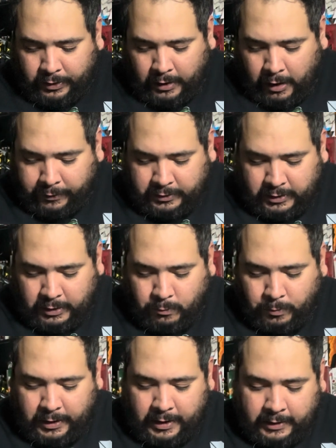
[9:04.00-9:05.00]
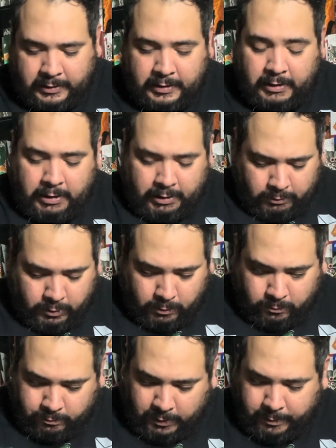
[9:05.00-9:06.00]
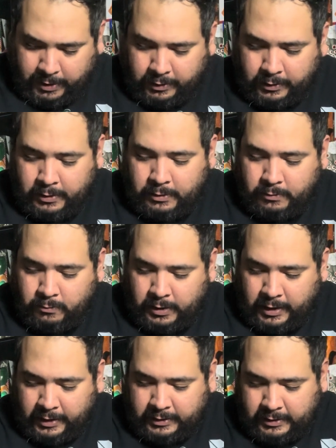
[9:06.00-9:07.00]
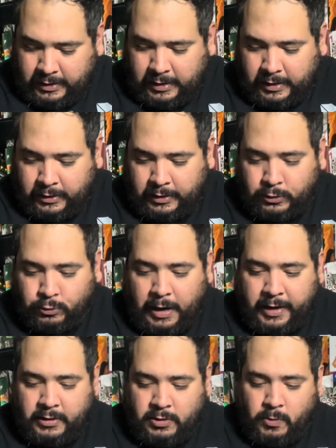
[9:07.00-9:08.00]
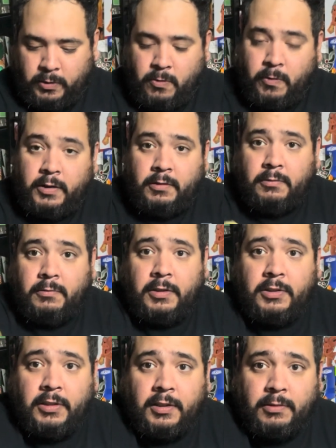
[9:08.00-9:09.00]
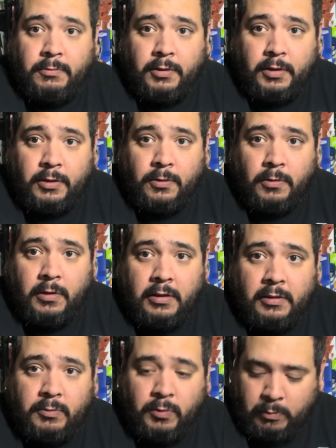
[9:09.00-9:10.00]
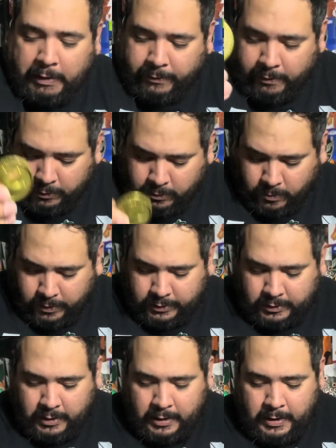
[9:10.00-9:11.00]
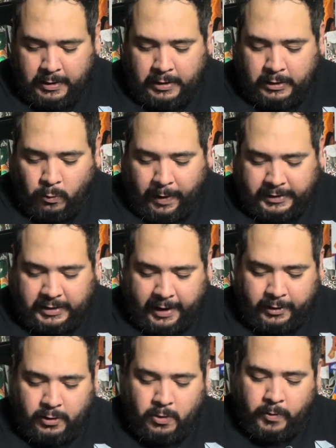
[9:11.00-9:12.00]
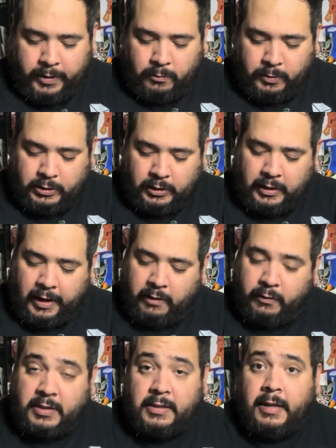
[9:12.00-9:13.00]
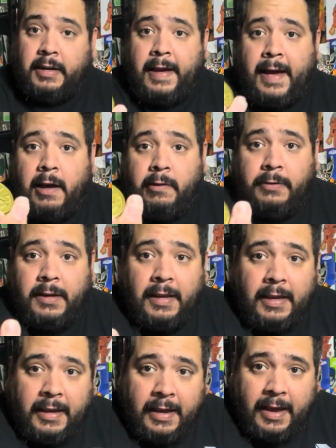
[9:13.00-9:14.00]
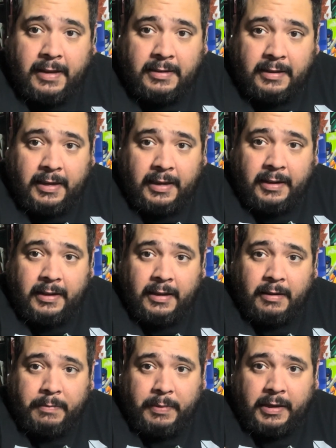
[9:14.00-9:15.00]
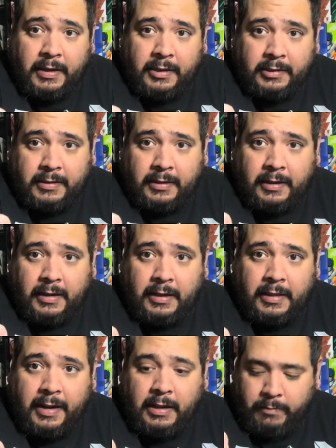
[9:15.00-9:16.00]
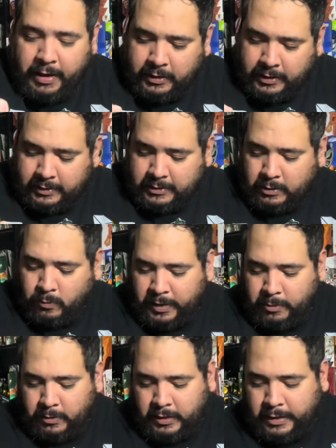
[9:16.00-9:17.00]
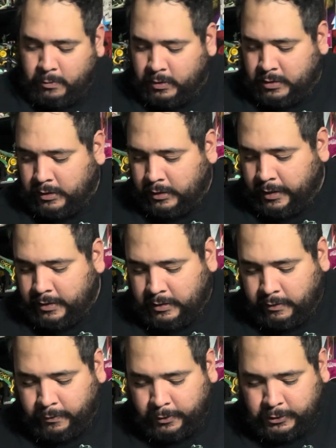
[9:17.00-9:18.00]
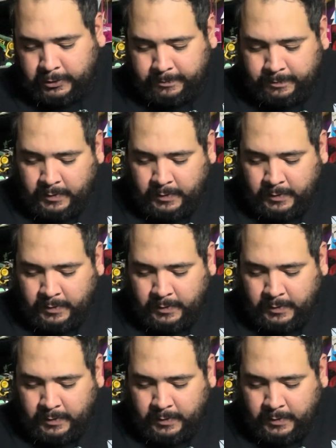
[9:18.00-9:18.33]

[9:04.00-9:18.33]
obviously we got whoa, my bad. We got the Dragon Zord coin, which is really cool. It was one of my favorite coins. The White Tiger coin, which a lot of us didn't have as a kid because they didn't make this, so we didn't really get one to the Legacy version.